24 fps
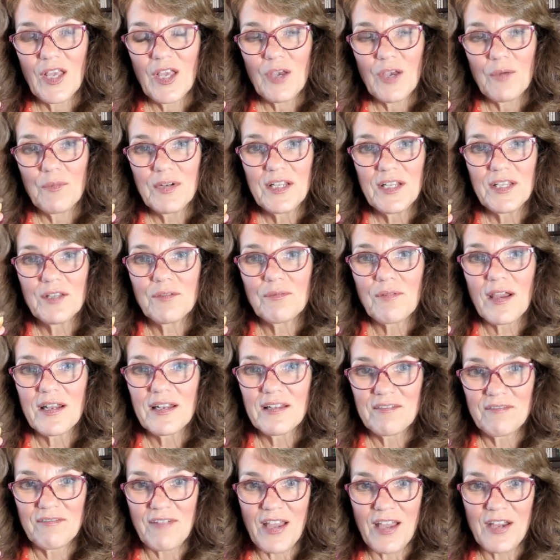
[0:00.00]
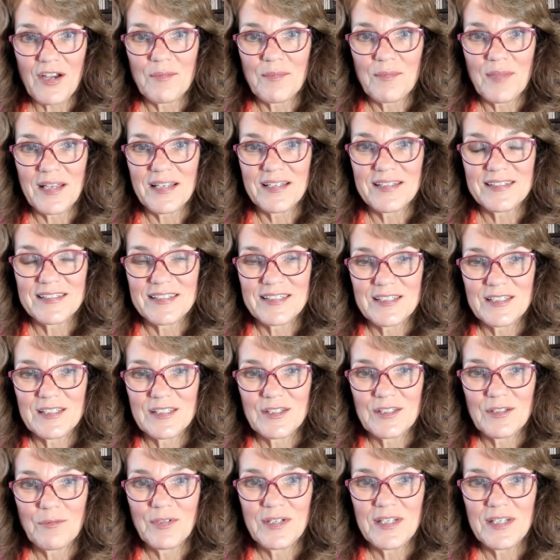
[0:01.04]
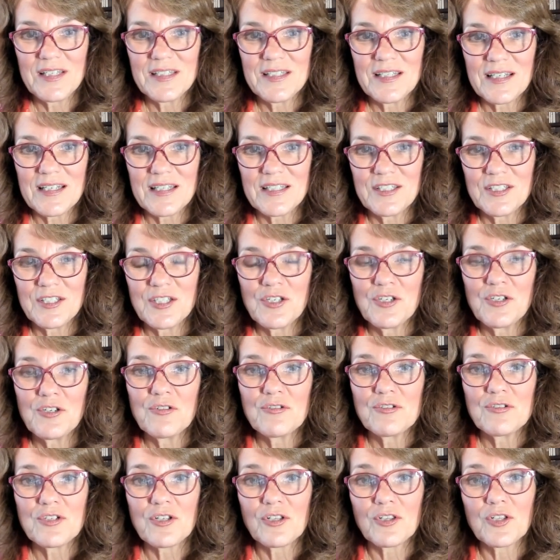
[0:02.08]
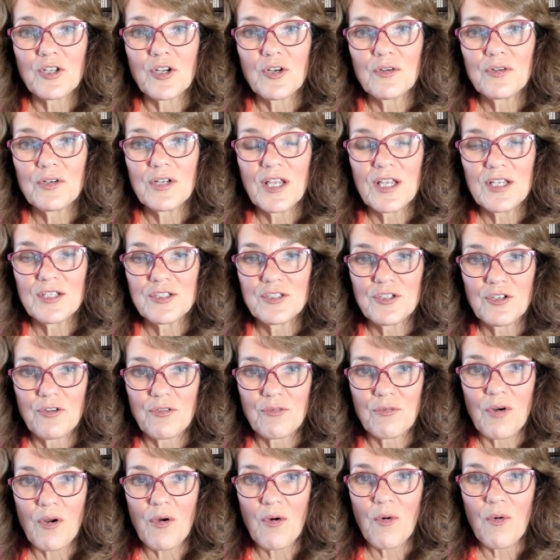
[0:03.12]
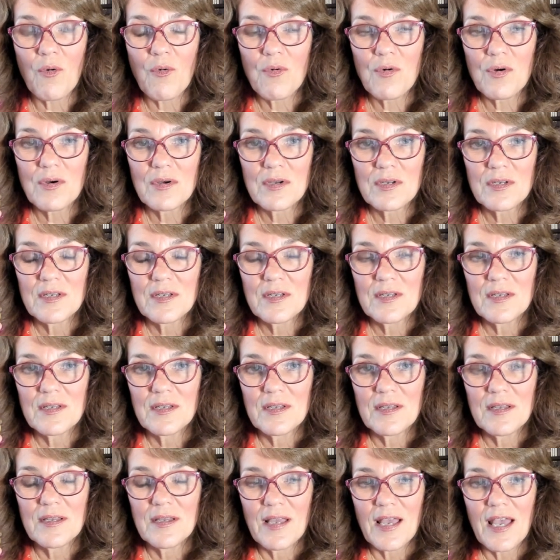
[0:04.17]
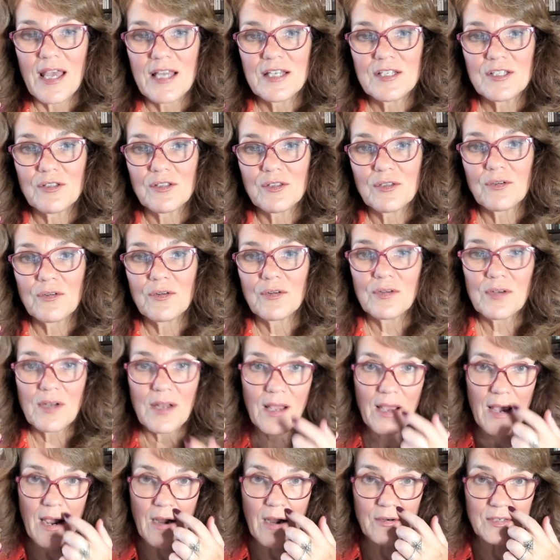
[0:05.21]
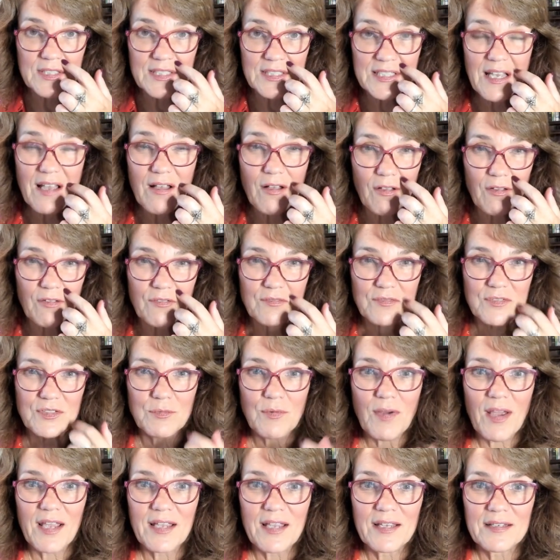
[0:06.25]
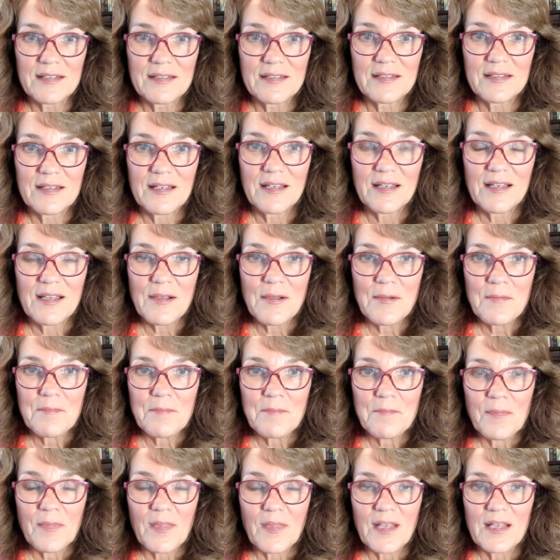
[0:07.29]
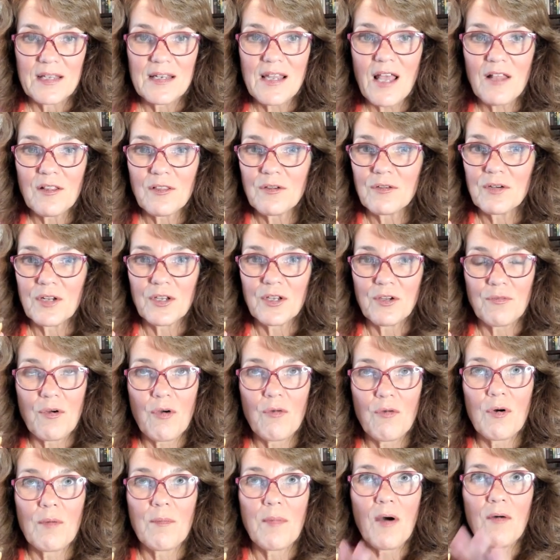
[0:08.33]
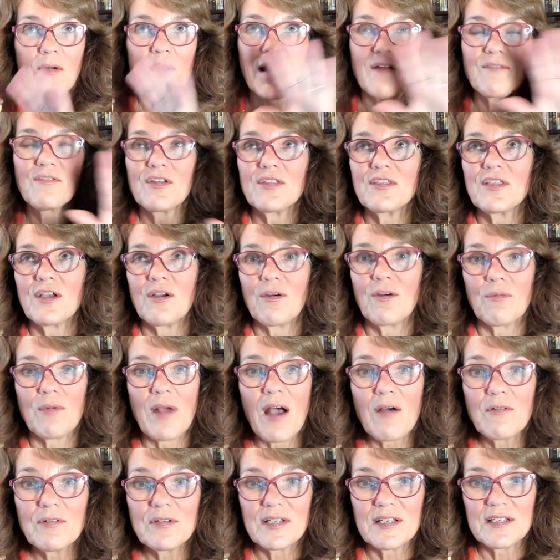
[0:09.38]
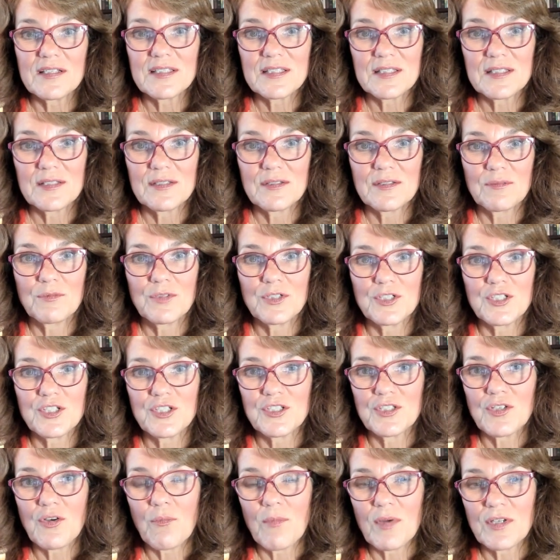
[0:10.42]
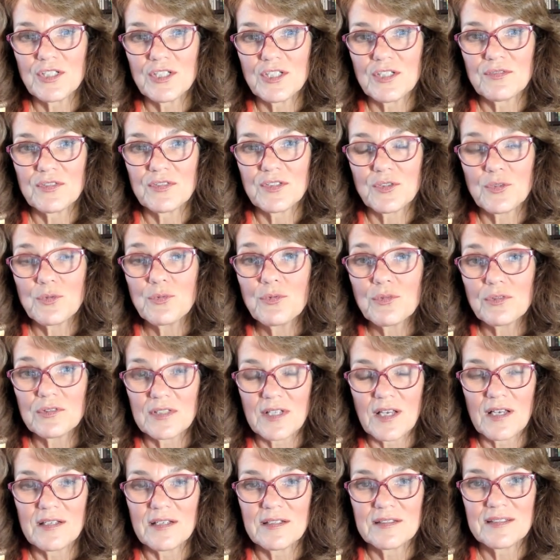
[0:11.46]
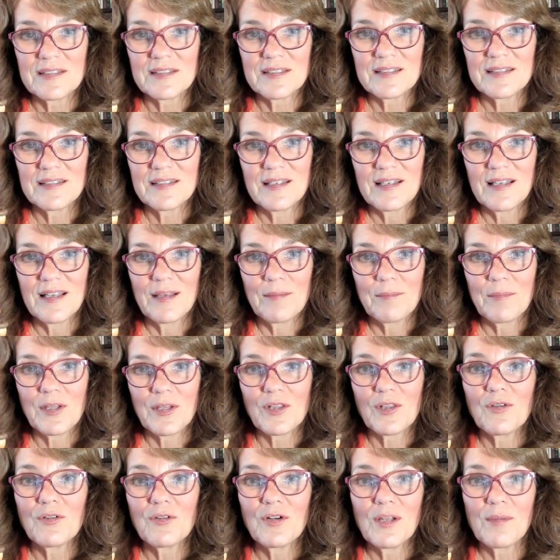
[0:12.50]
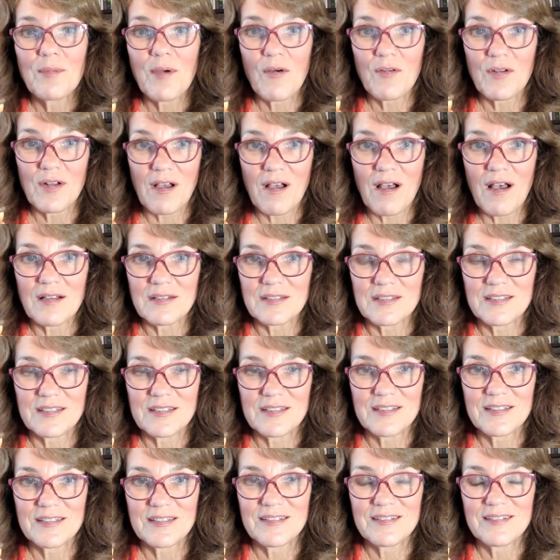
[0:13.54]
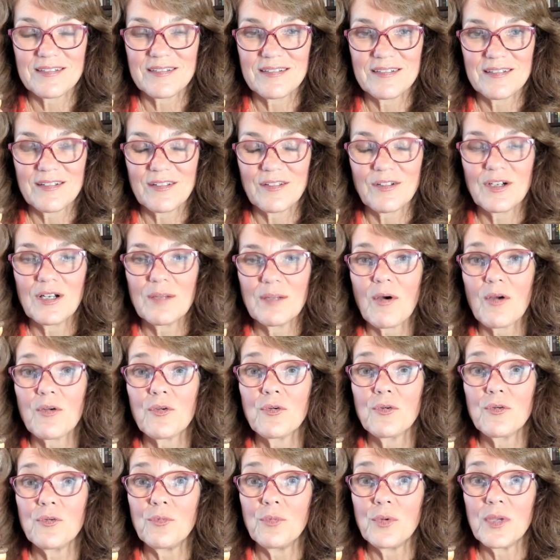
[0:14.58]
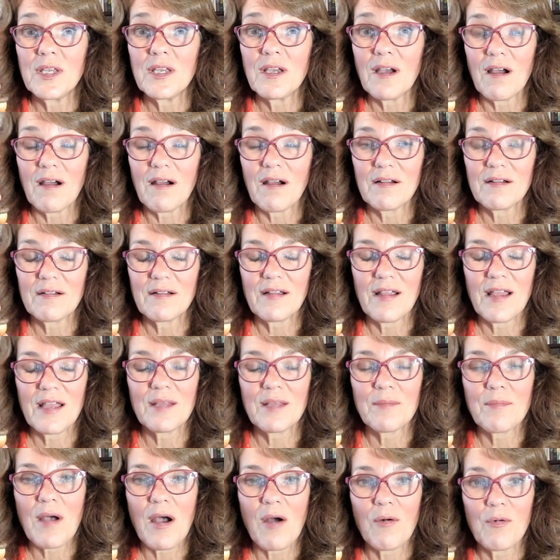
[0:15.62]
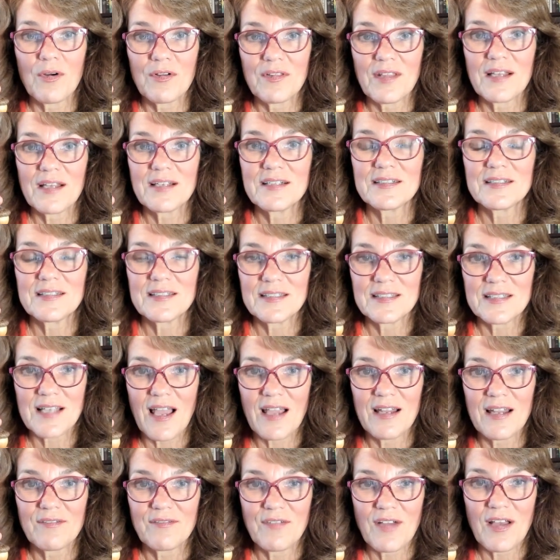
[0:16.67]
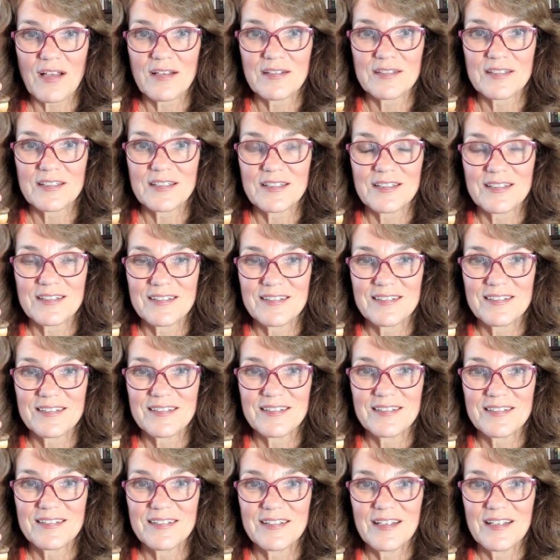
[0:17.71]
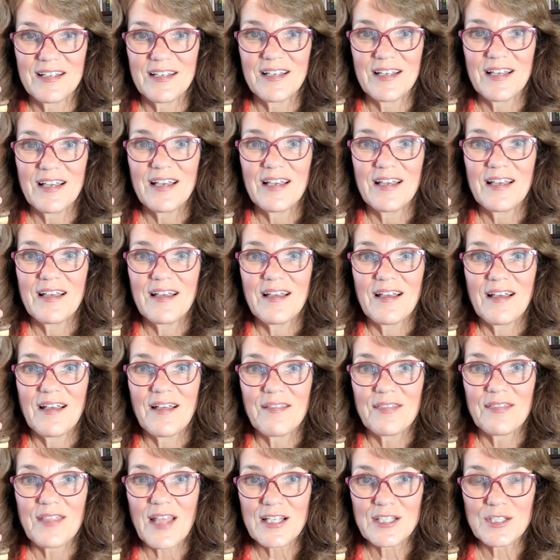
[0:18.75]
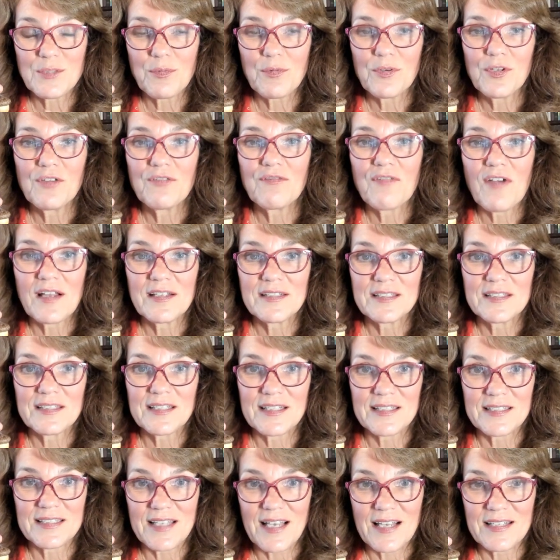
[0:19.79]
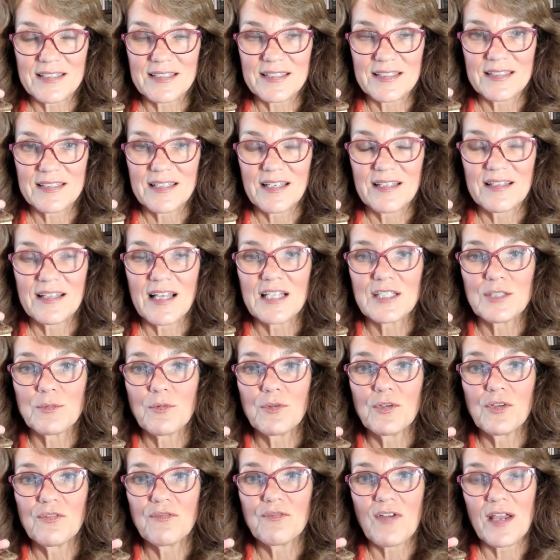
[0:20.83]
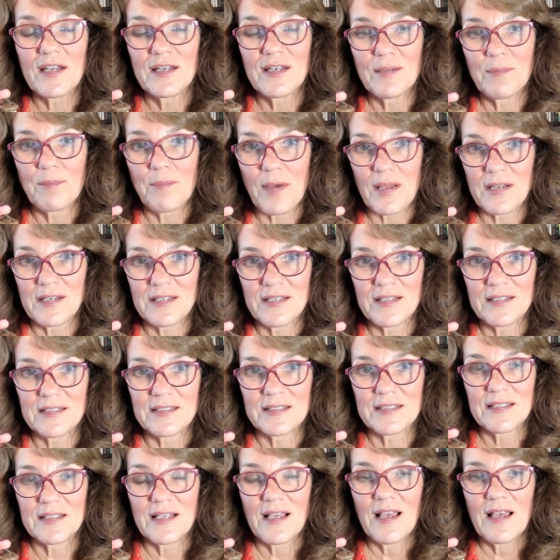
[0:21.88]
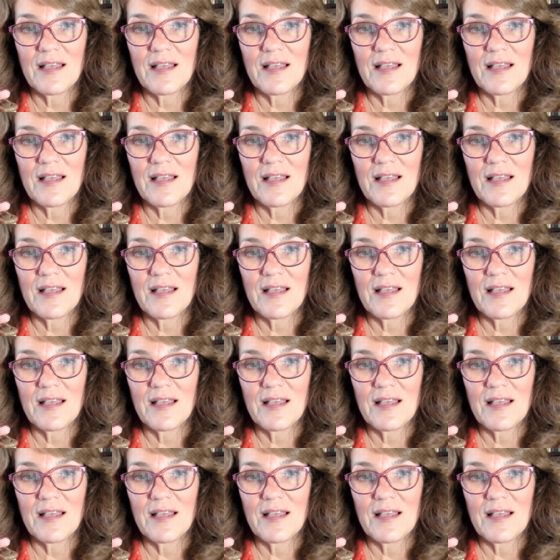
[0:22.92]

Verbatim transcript: We need the right environment. We need to continue to learn and to grow and to learn ourselves, right? Not learn and grow about everything around us, which so much of school does, but learn about us learned about who we are and the power that is inside of us. That's where you find success. That's where you find abundance.